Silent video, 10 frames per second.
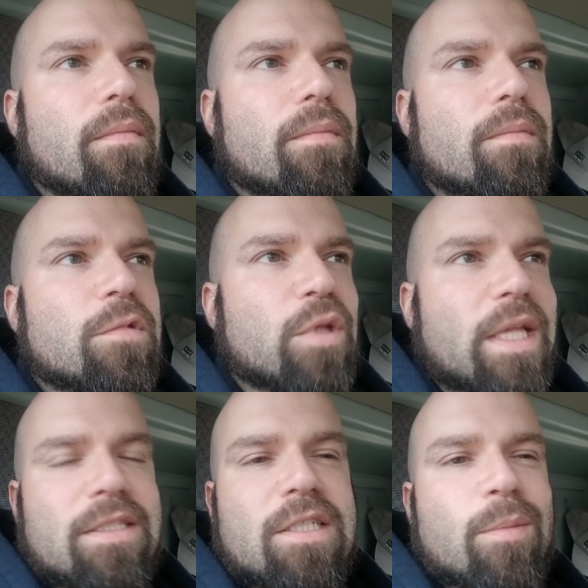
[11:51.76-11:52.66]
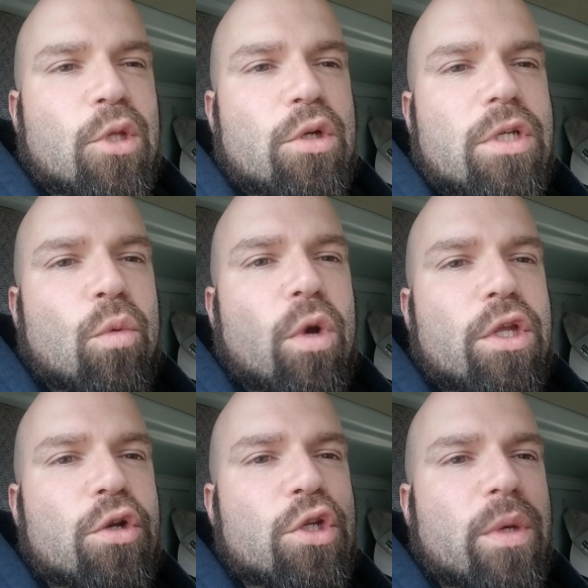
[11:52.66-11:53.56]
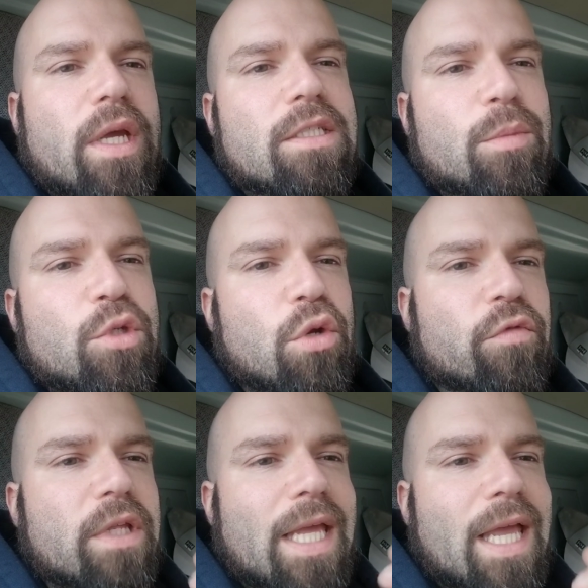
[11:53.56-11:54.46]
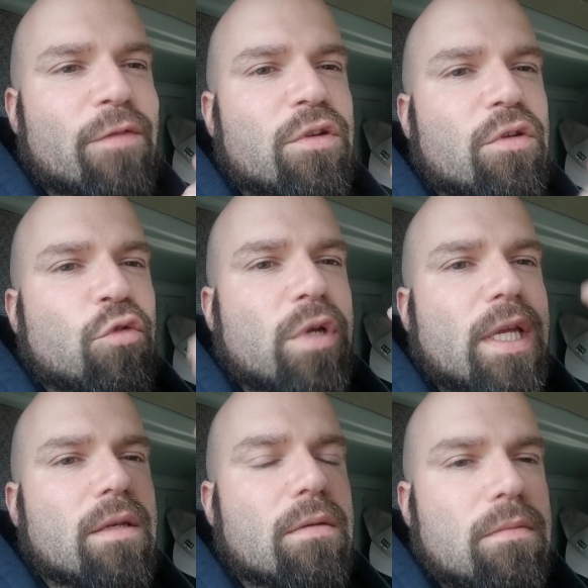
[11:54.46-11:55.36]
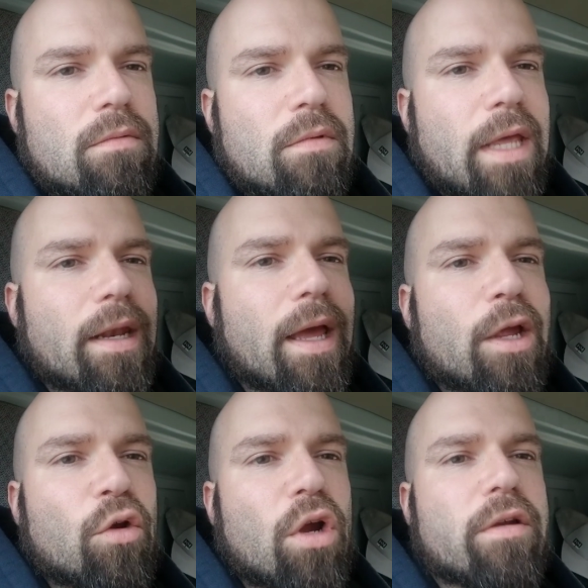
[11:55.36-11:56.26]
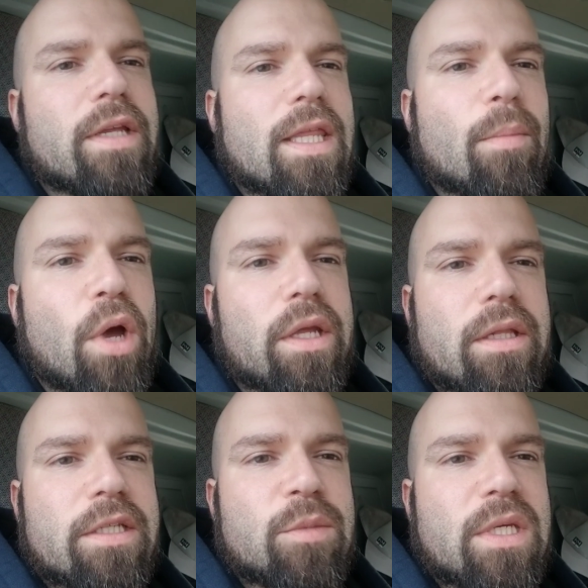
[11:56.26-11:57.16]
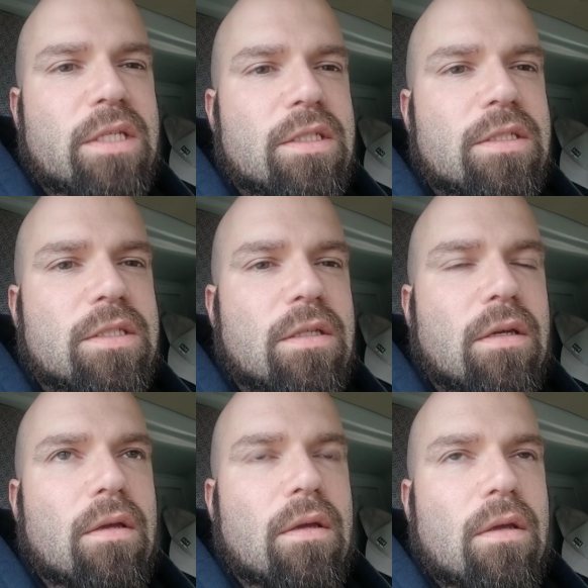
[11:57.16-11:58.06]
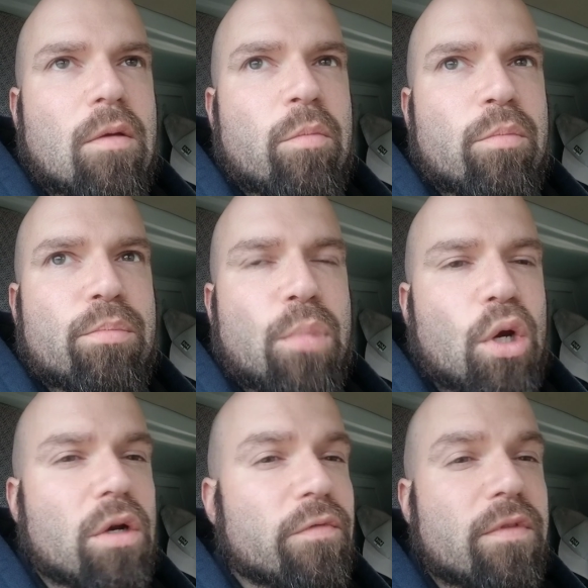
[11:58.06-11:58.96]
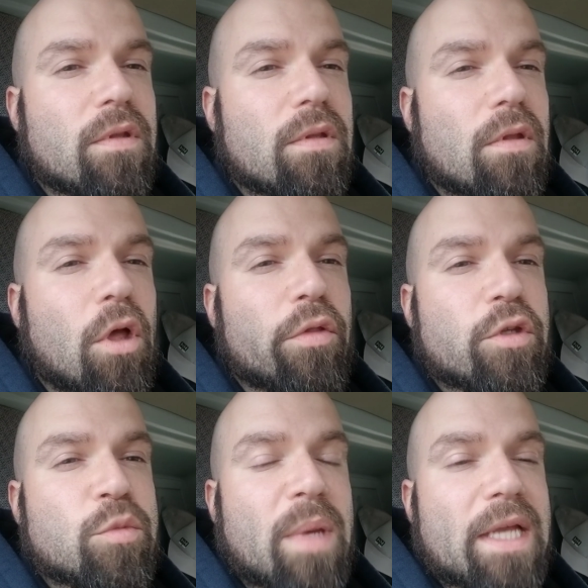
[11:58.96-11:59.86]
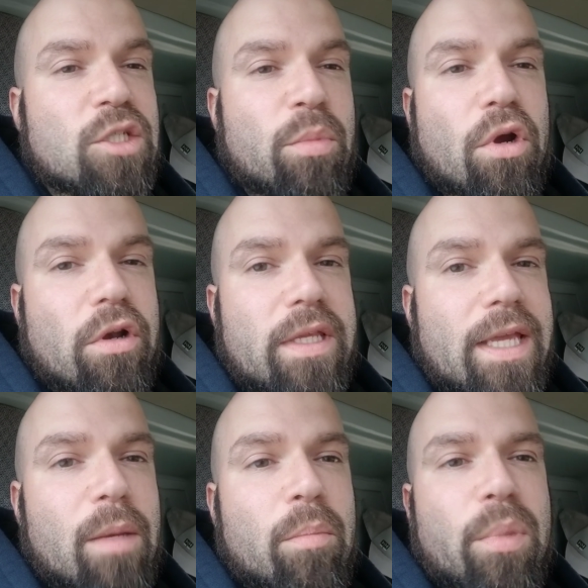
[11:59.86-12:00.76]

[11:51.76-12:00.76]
So that's similar to what you're doing, except you don't really have to create that hierarchy in the mod list, because it's part of all those banks are part of the game.